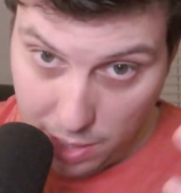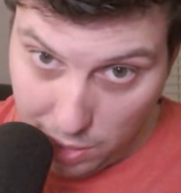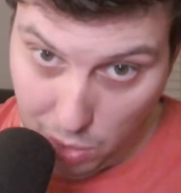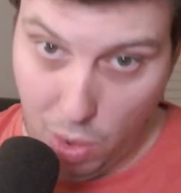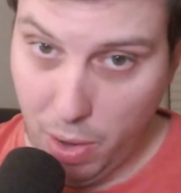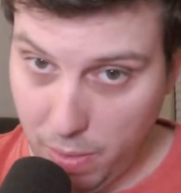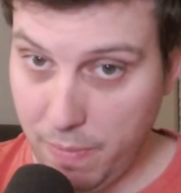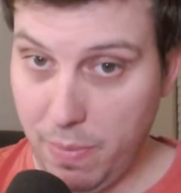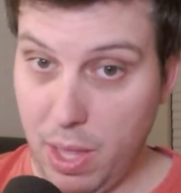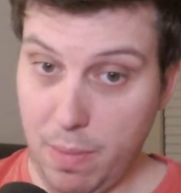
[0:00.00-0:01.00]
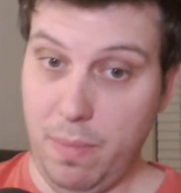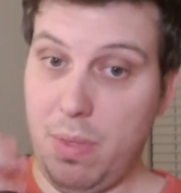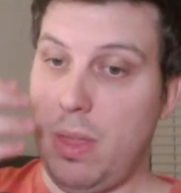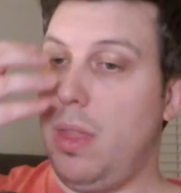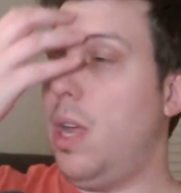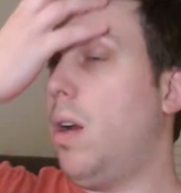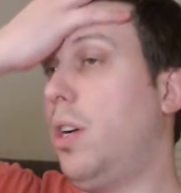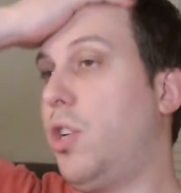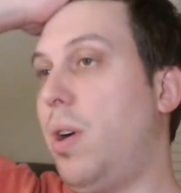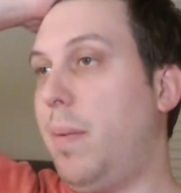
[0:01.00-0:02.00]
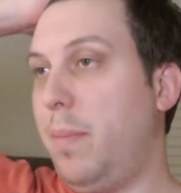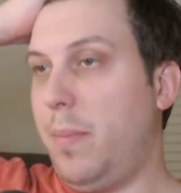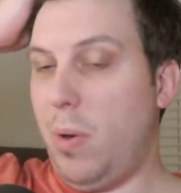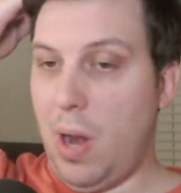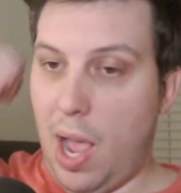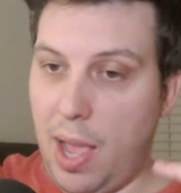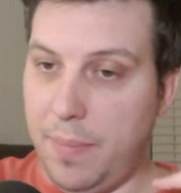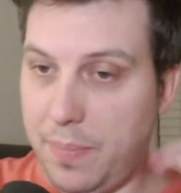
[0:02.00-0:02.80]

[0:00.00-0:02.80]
loyal they are to Trump or not.